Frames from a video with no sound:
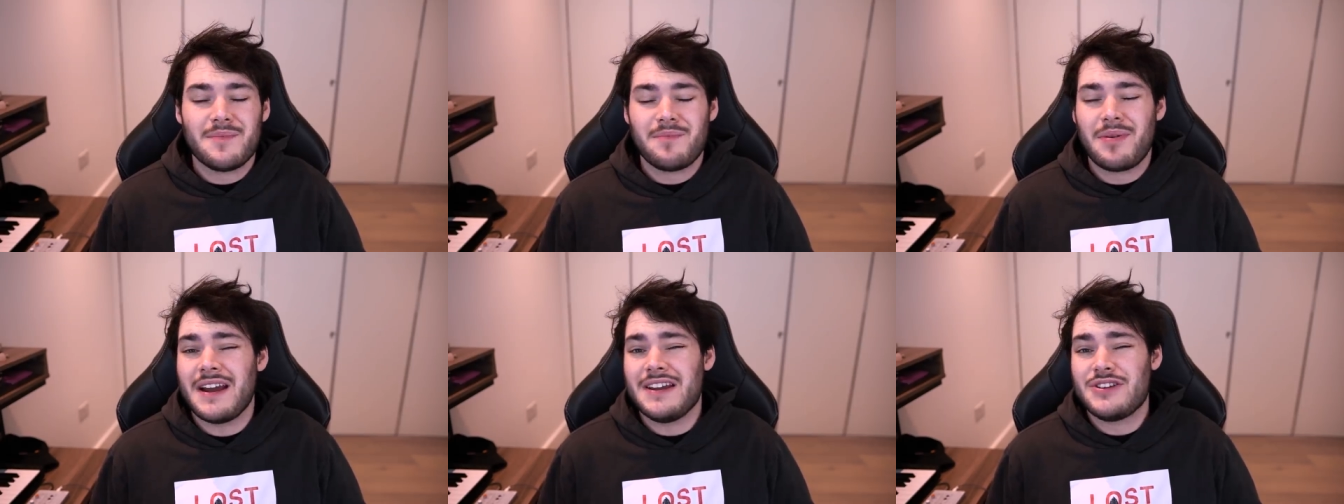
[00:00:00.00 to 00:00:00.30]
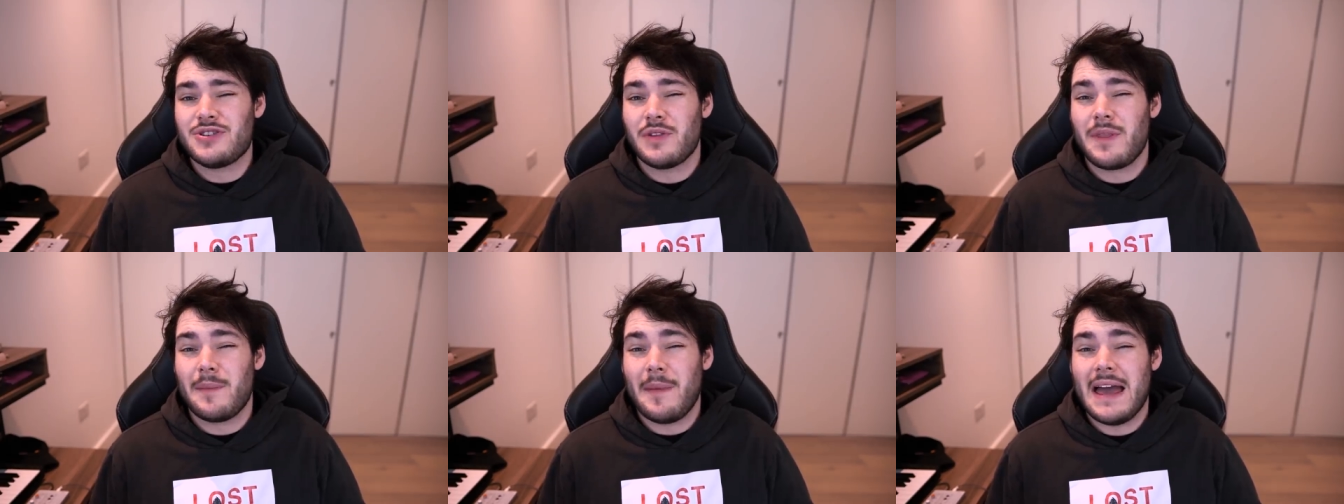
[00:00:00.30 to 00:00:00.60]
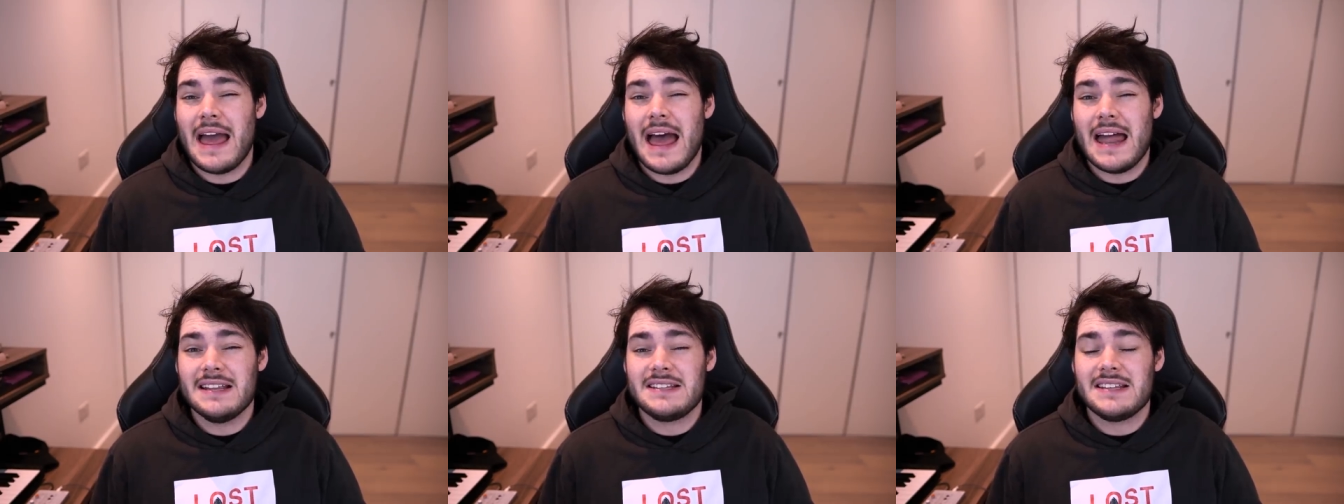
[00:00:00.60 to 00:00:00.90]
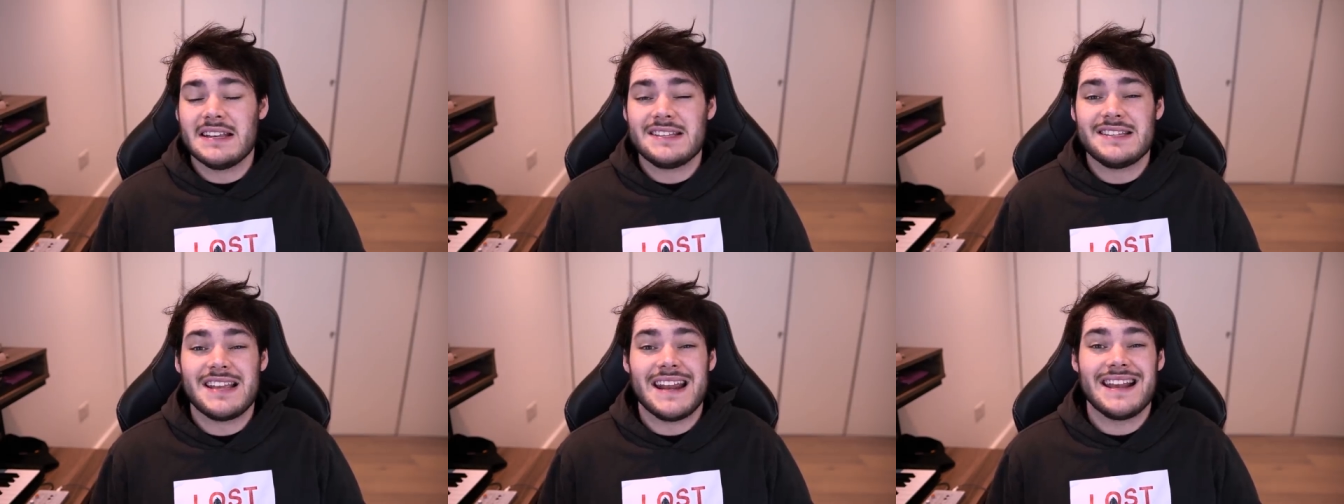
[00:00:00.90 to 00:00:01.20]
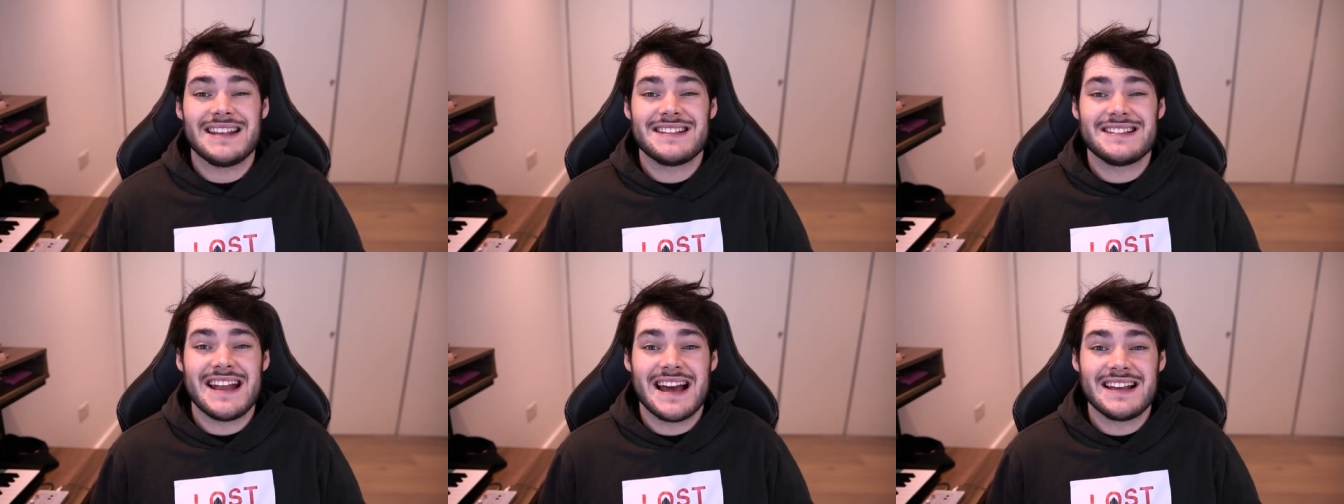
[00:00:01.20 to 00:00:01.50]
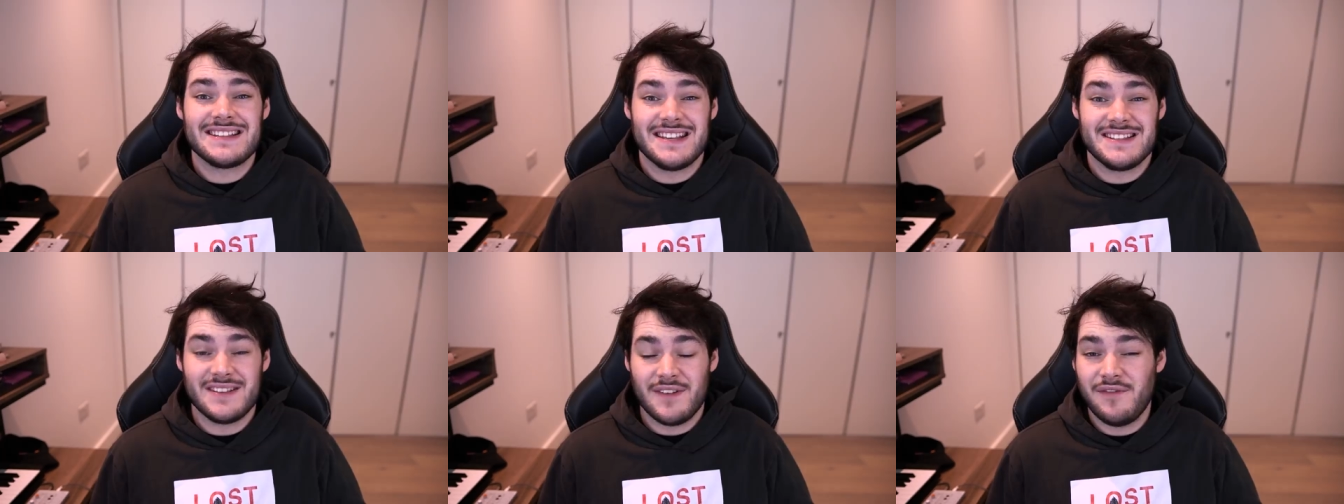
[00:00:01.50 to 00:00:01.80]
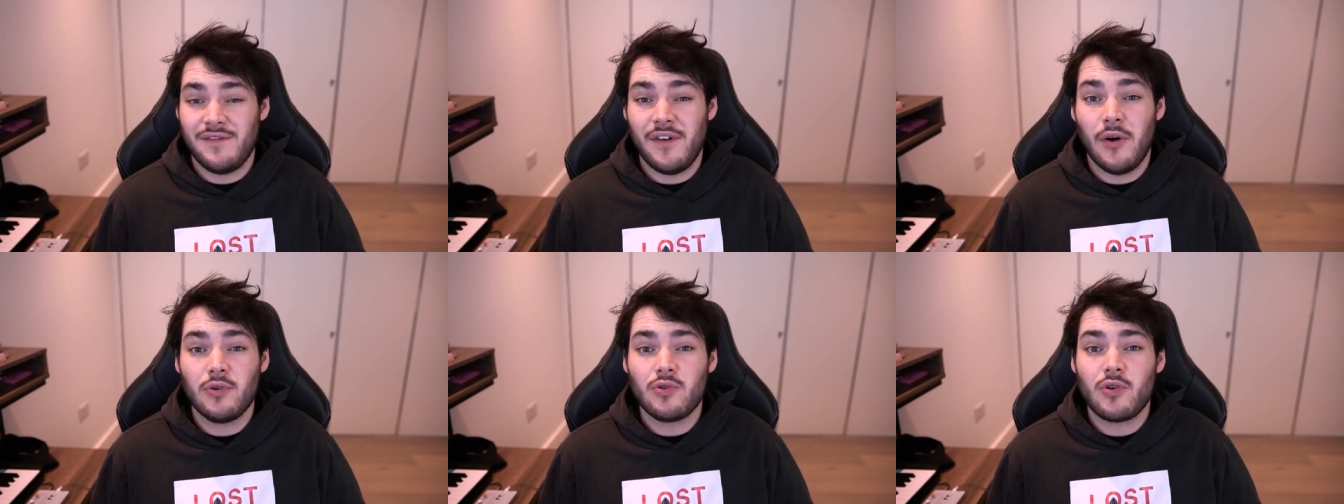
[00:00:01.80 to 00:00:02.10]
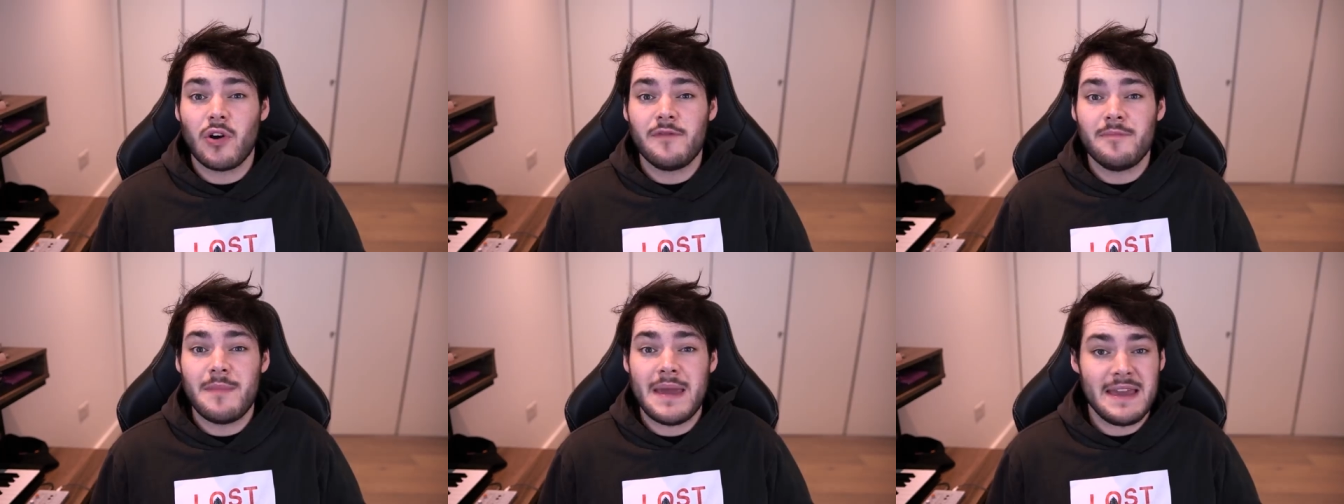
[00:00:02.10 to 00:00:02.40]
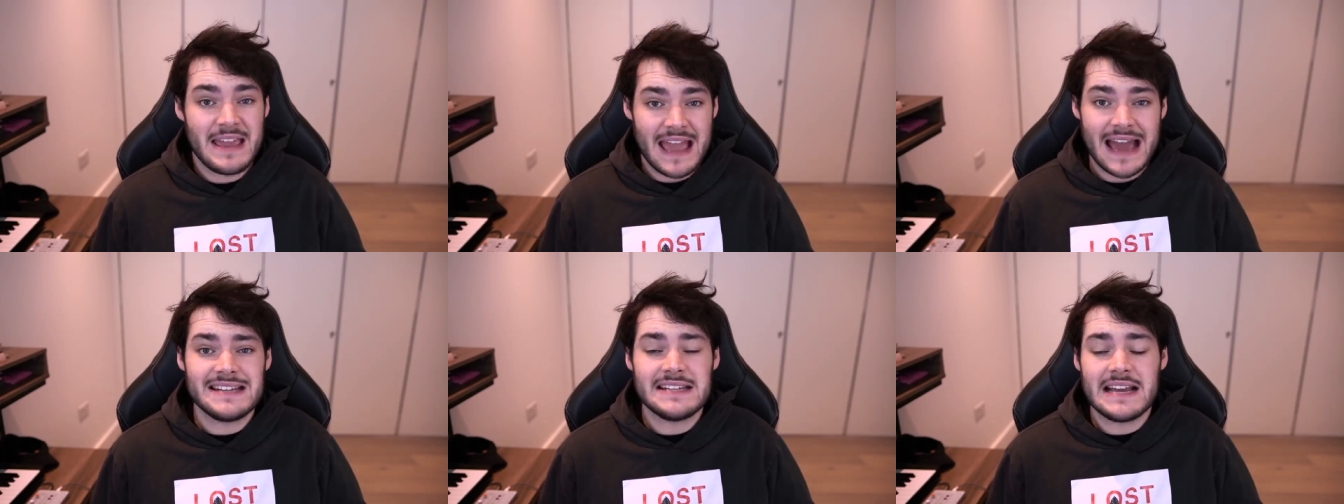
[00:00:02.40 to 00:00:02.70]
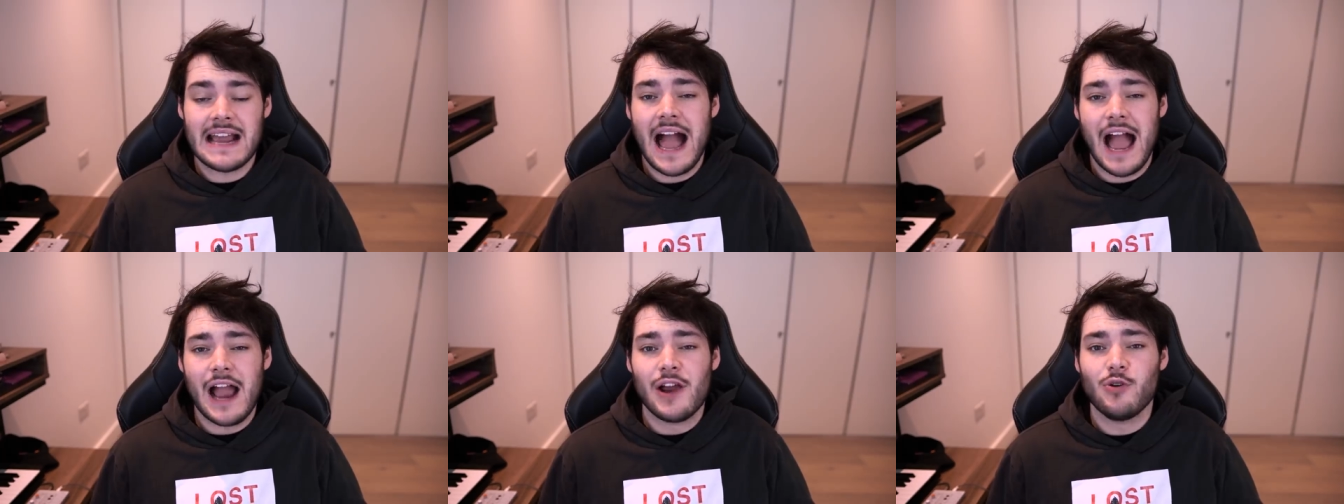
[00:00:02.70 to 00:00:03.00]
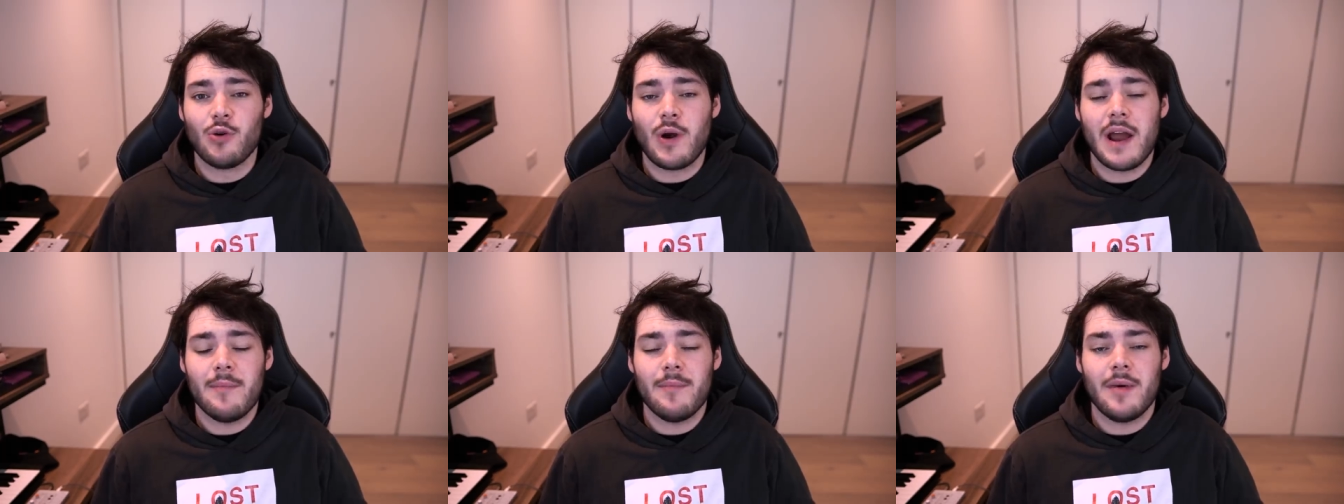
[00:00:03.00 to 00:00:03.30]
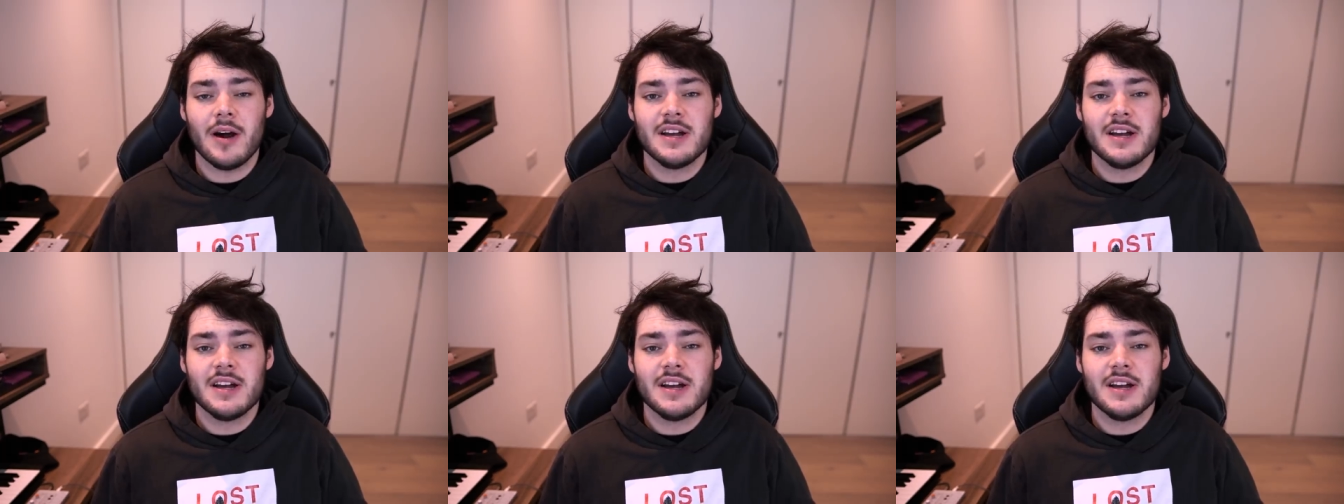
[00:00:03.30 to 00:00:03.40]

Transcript: I'm pretty sure that my editor Cynic Snacks has a folder of me getting angry at